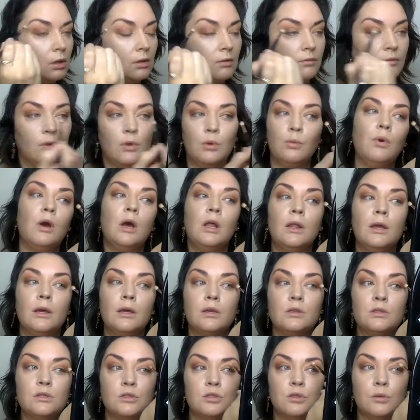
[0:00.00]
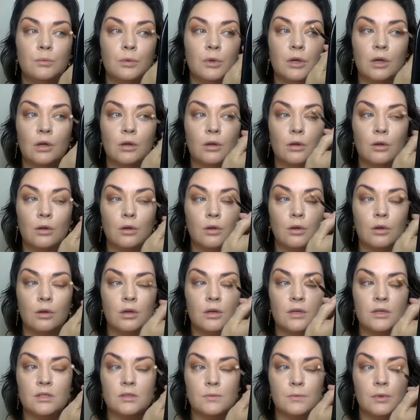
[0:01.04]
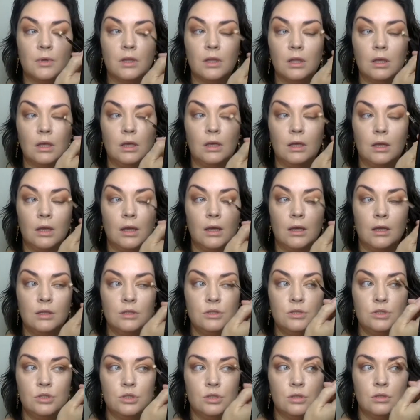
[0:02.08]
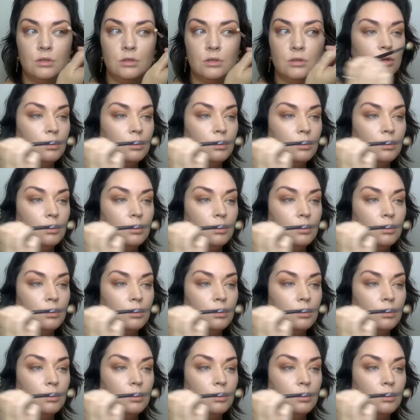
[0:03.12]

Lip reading: If you want like a super crisp, clean edge,